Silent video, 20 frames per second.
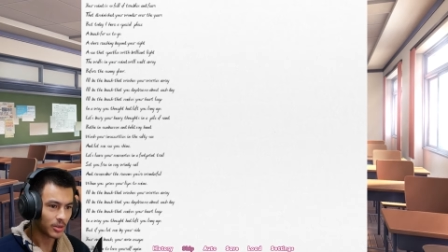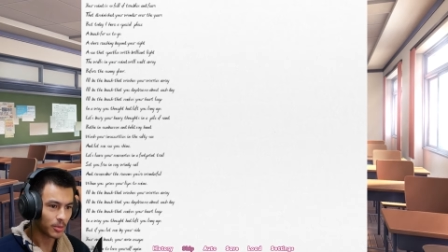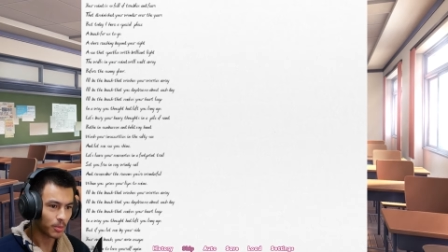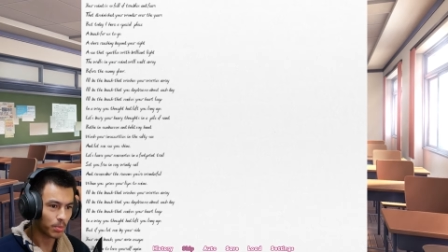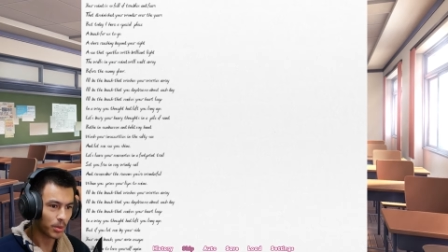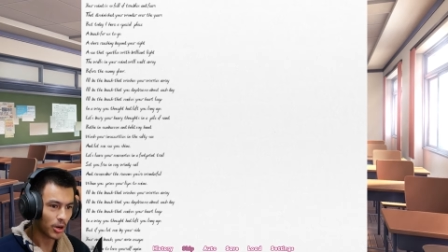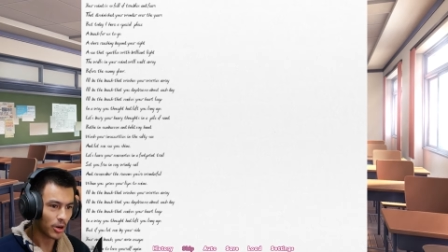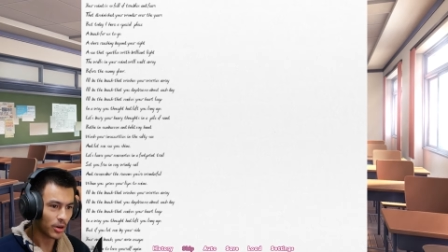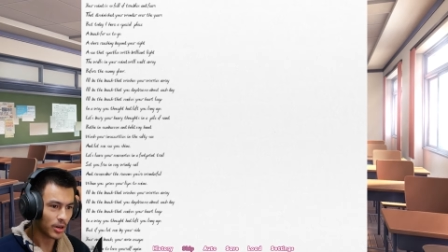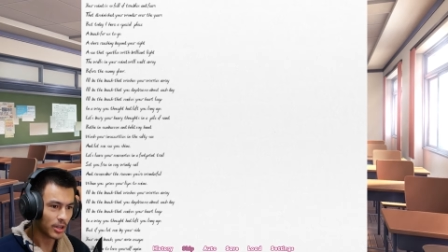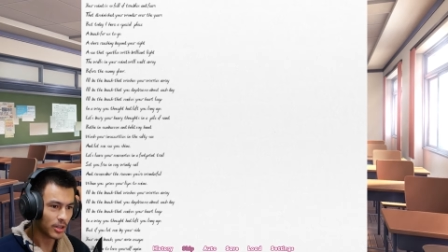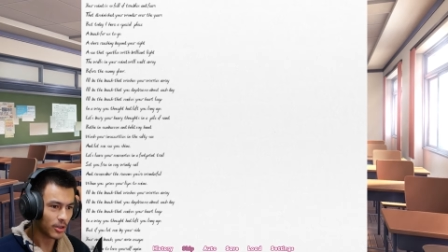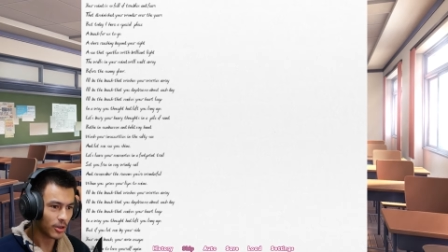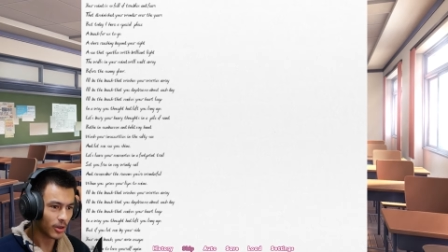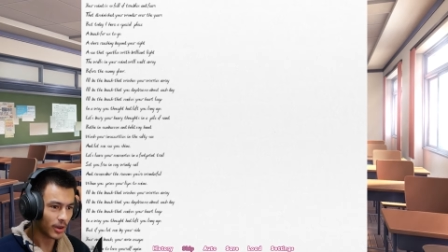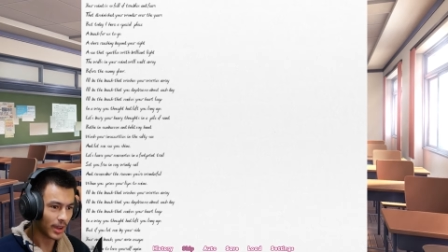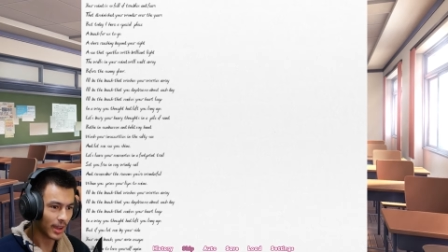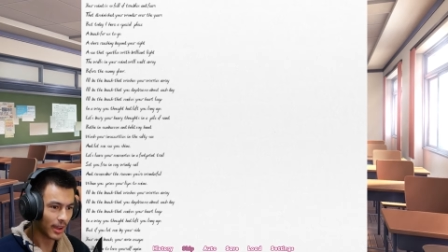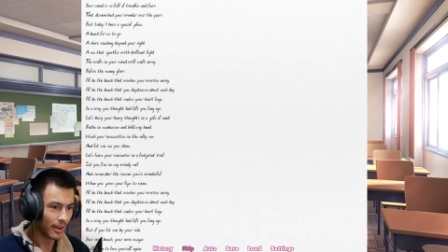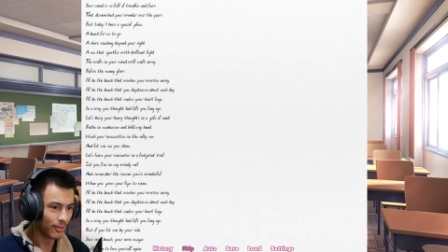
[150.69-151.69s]
Bury
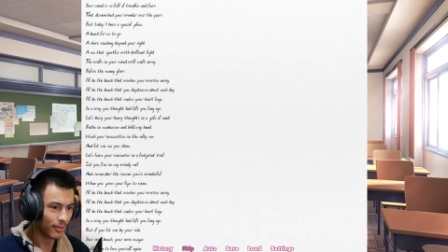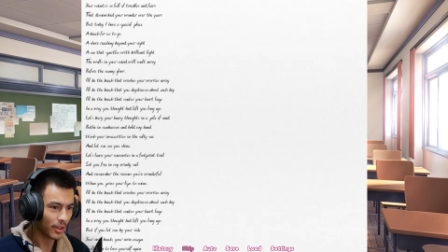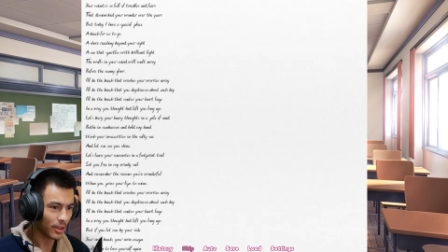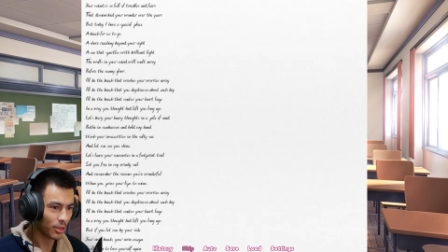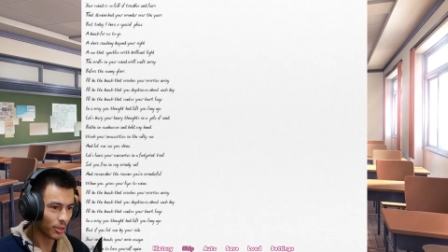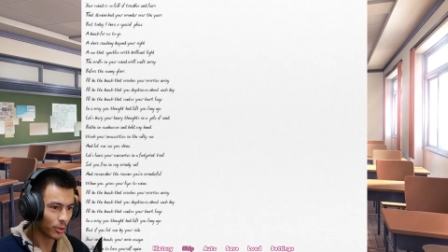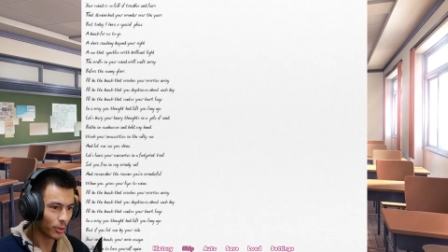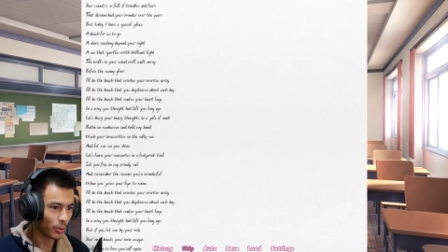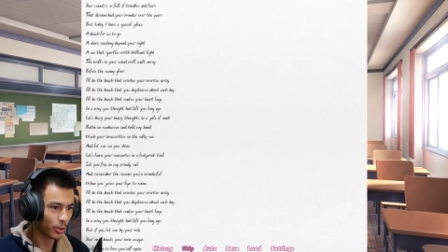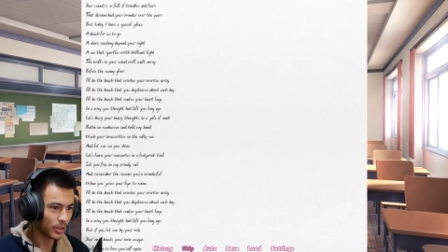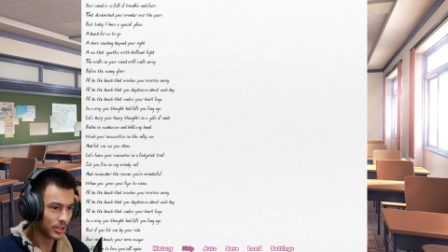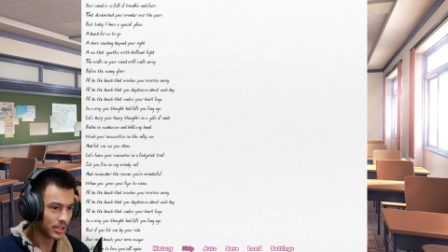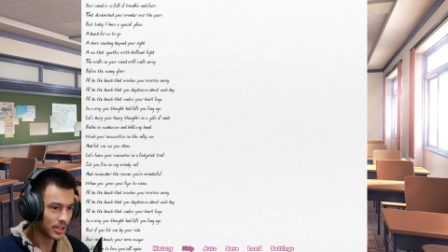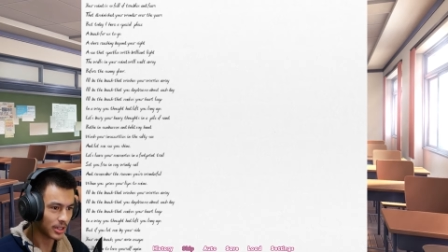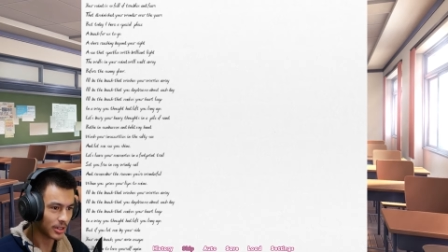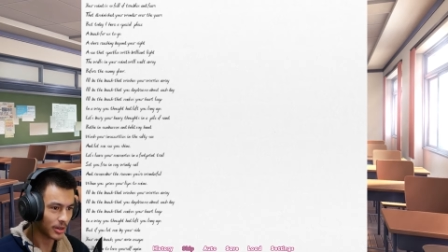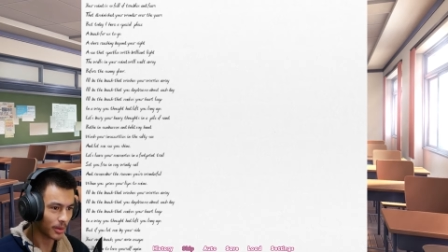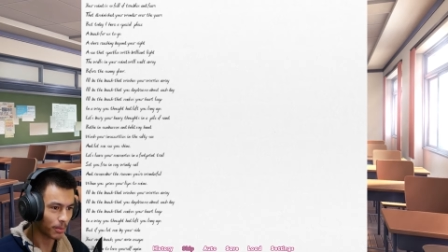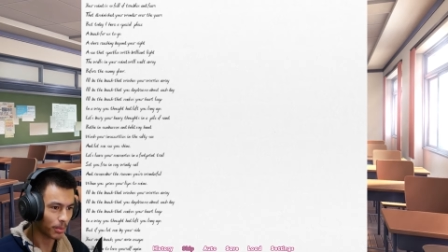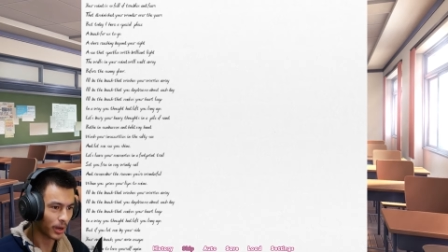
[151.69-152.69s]
your heavy thoughts
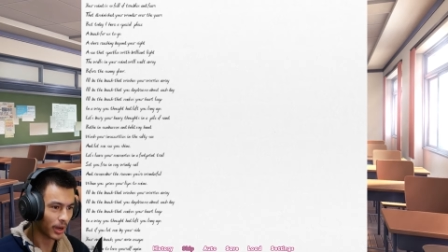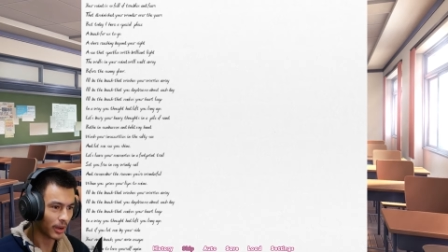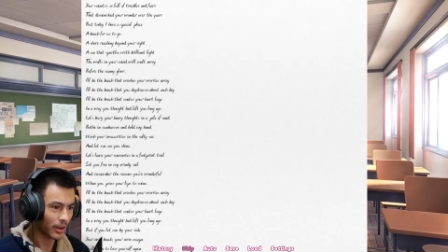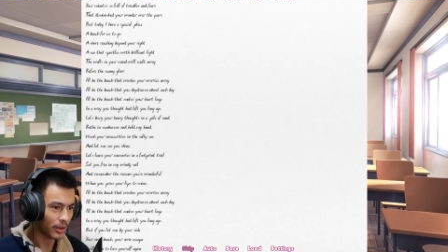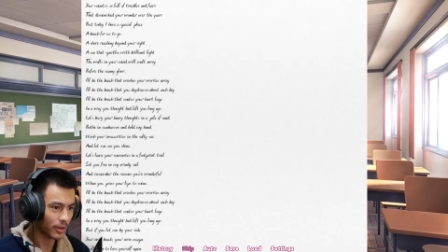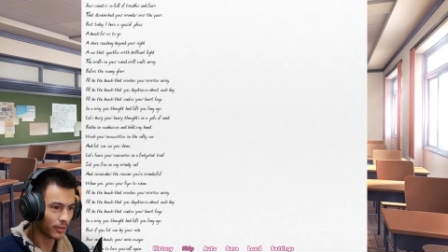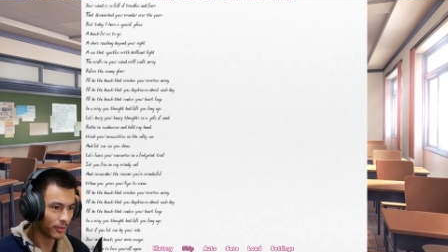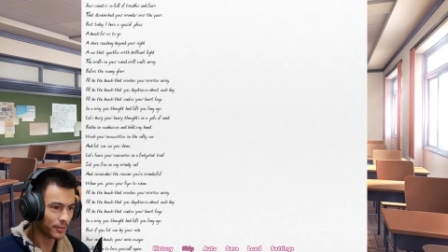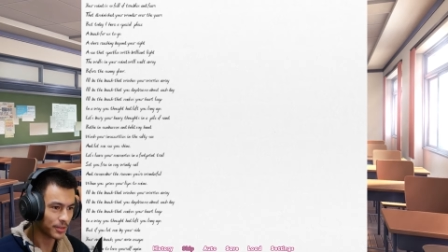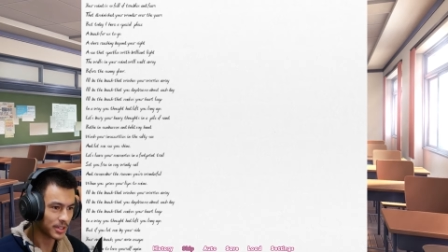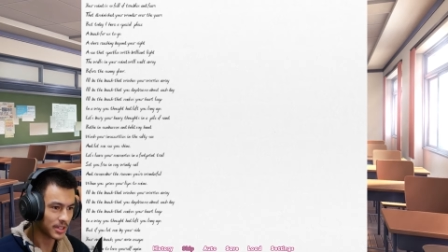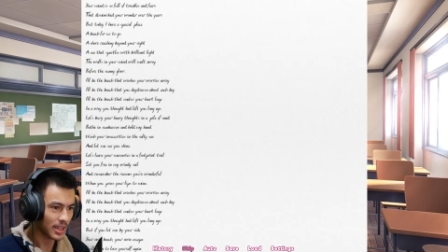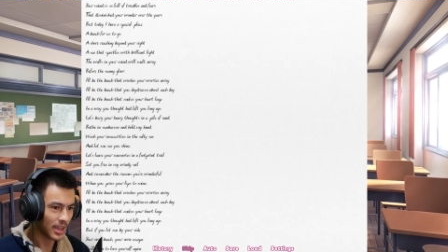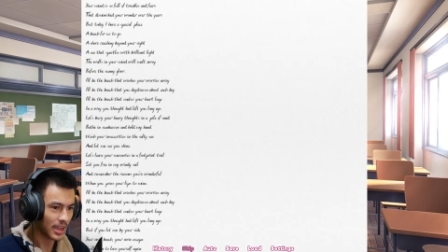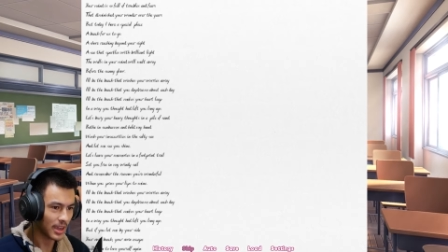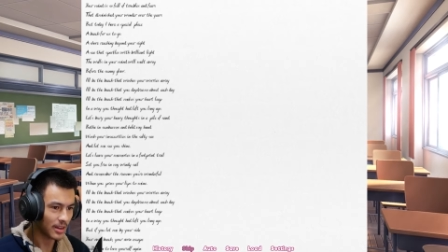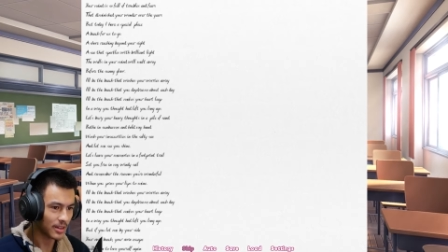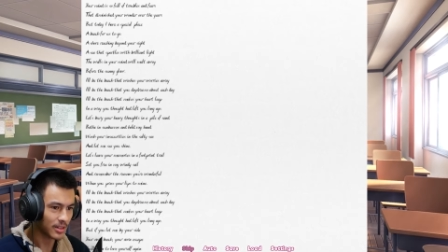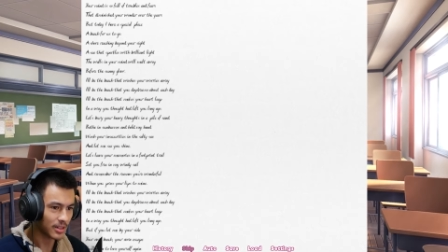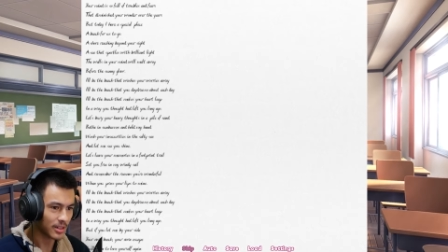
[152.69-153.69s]
in a pile of
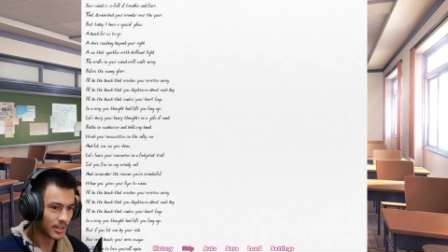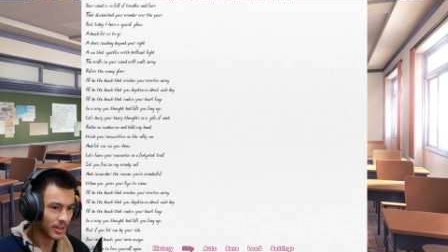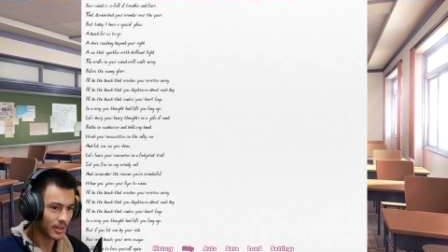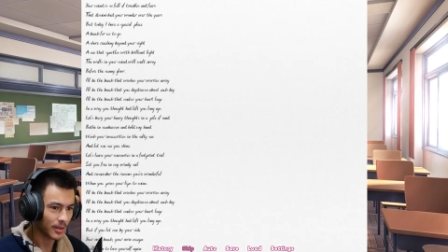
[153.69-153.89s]
sand,